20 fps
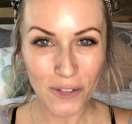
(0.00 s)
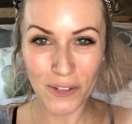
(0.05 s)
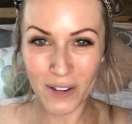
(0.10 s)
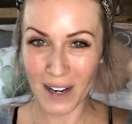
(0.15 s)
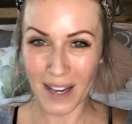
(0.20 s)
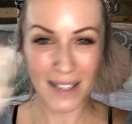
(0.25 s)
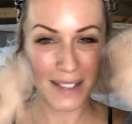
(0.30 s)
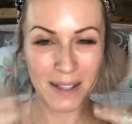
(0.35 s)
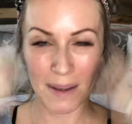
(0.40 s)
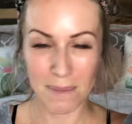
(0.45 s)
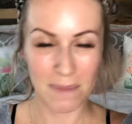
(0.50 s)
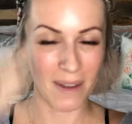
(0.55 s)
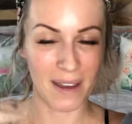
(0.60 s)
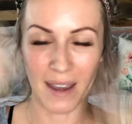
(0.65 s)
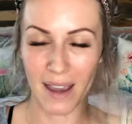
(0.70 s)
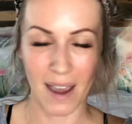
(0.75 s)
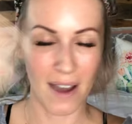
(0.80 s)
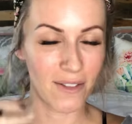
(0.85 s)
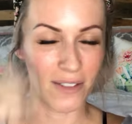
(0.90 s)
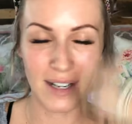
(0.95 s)
forget
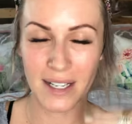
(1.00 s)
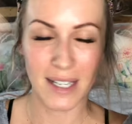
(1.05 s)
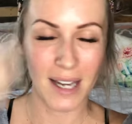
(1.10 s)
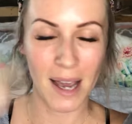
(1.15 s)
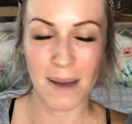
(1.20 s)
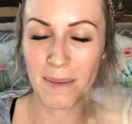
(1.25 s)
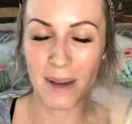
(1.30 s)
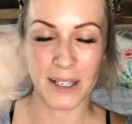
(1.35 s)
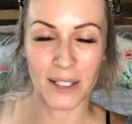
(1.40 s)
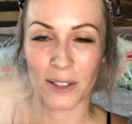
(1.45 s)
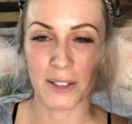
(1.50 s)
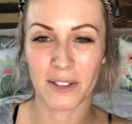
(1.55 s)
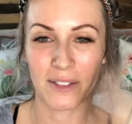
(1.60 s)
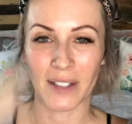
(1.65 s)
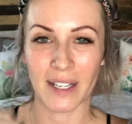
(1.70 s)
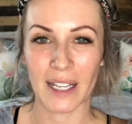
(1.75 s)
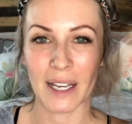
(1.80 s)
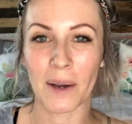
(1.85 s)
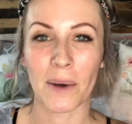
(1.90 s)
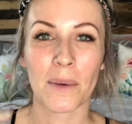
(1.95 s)
something every time I do a
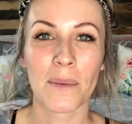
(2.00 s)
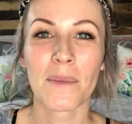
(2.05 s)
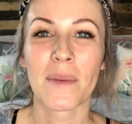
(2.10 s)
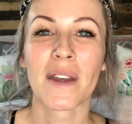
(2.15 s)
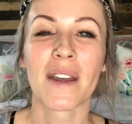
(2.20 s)
video.